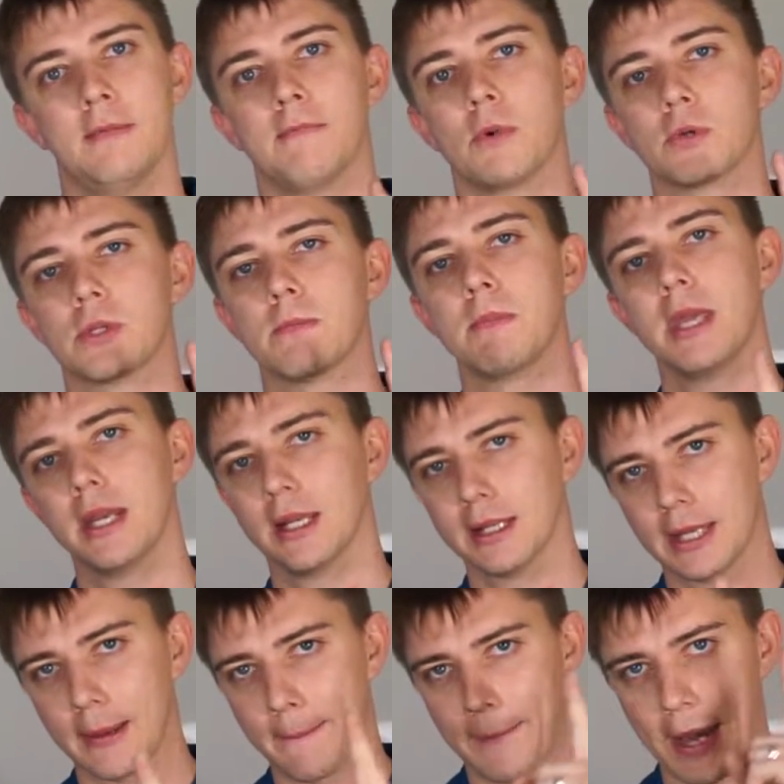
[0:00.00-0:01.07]
most
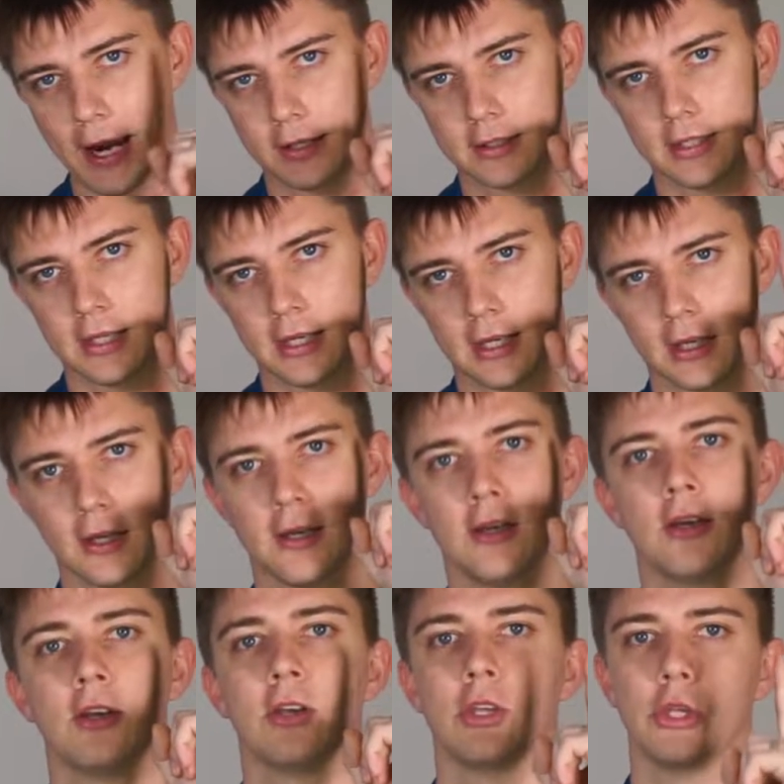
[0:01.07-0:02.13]
immediately impacting
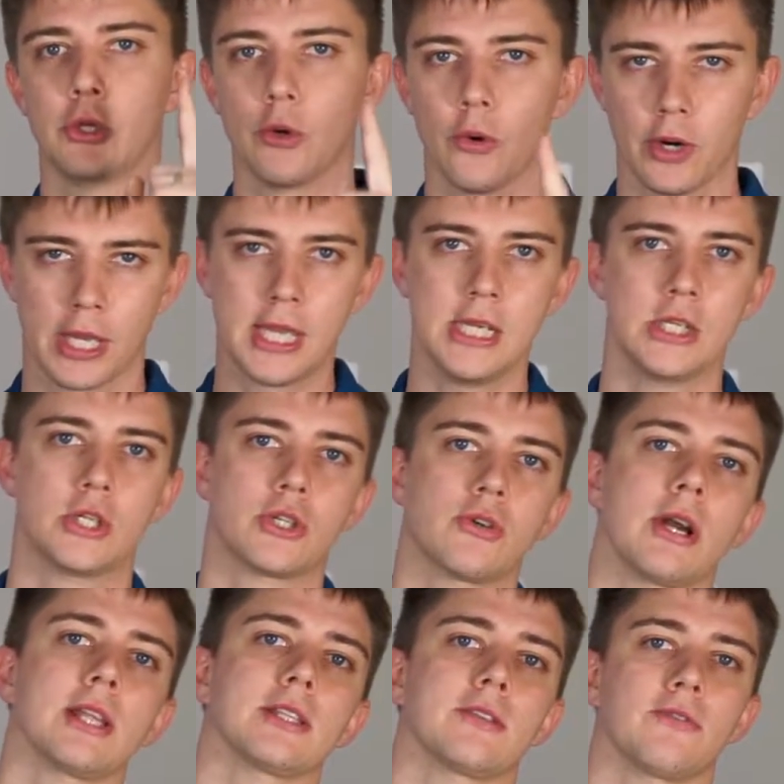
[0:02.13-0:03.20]
your heat
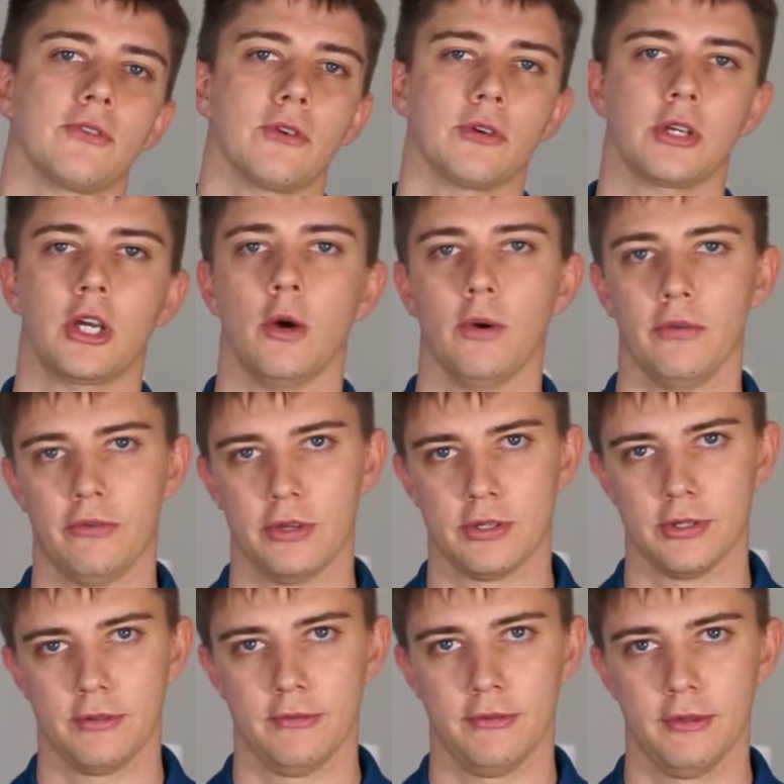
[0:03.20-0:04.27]
transfer
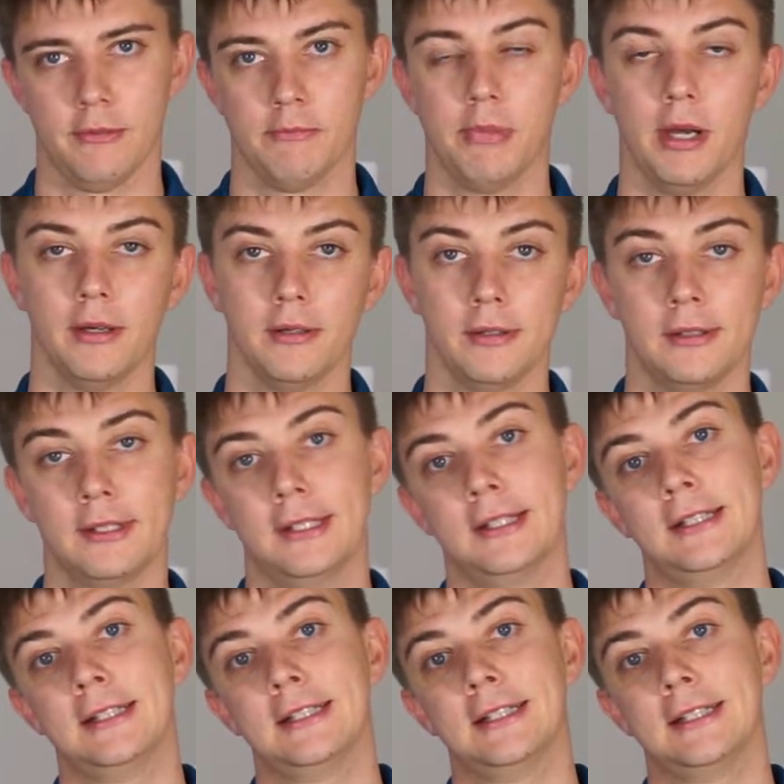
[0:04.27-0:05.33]
coefficient. But
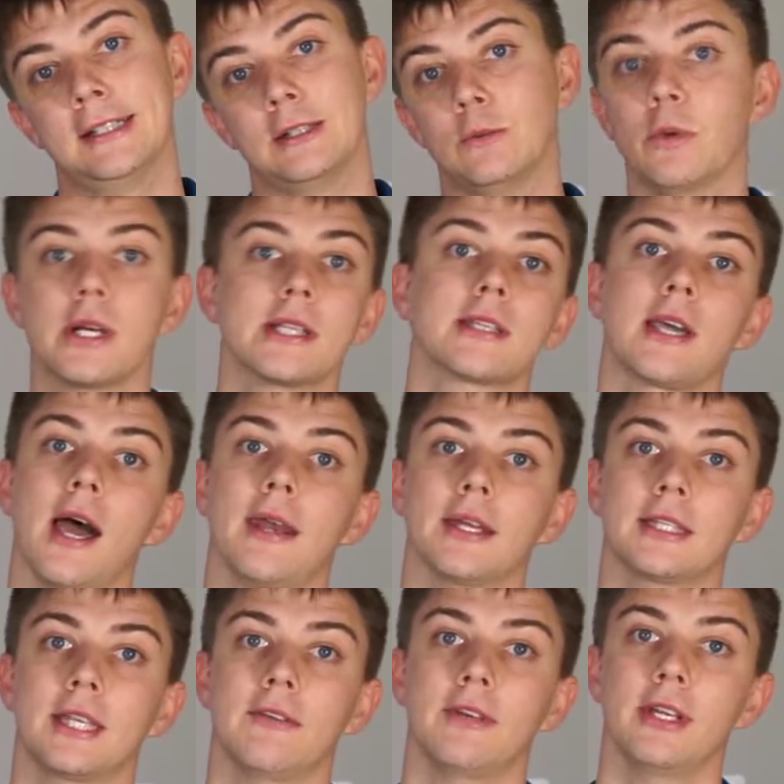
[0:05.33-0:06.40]
what is
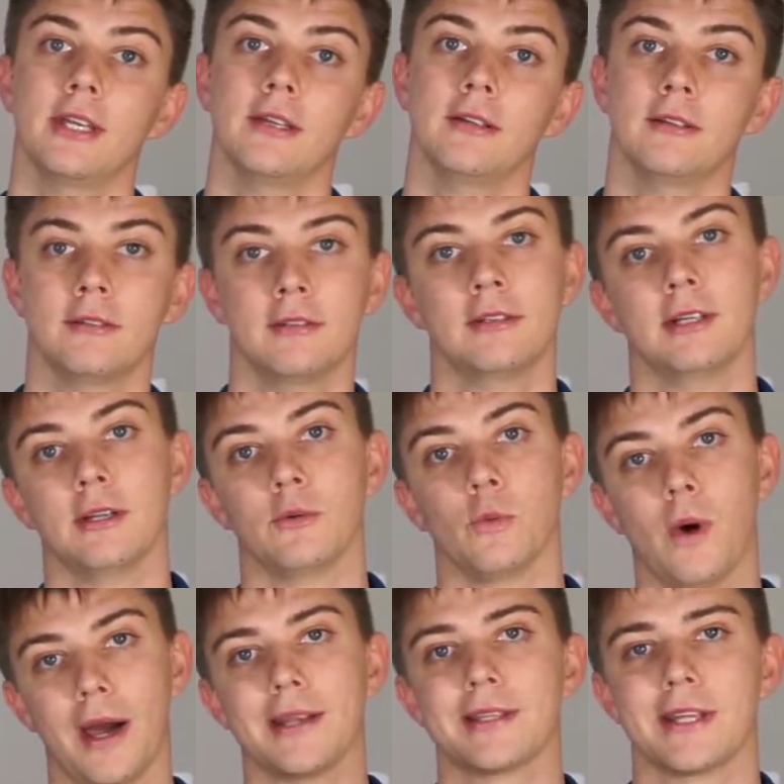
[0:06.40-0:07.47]
conductivity and
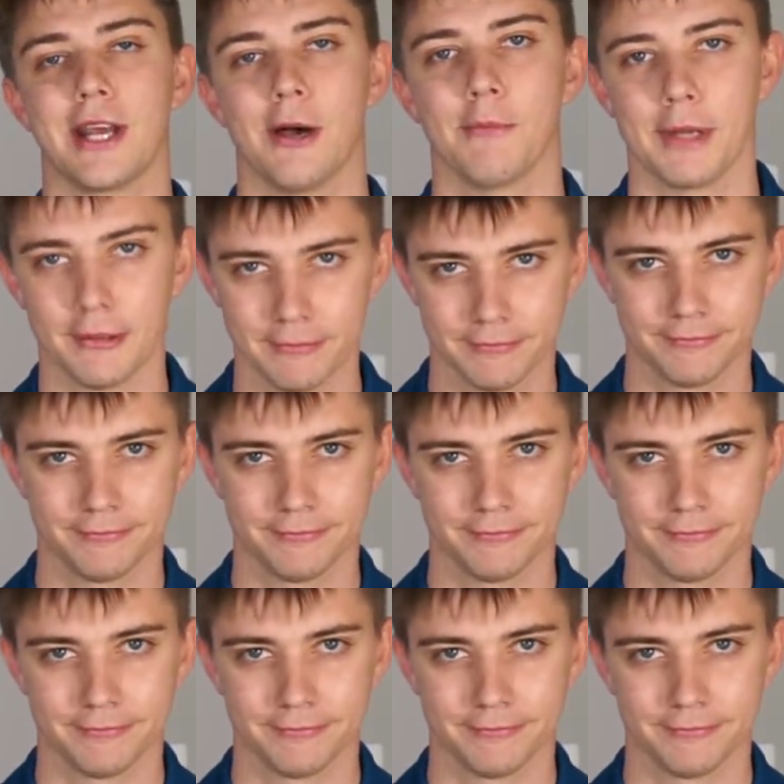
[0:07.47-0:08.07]
why does it help me?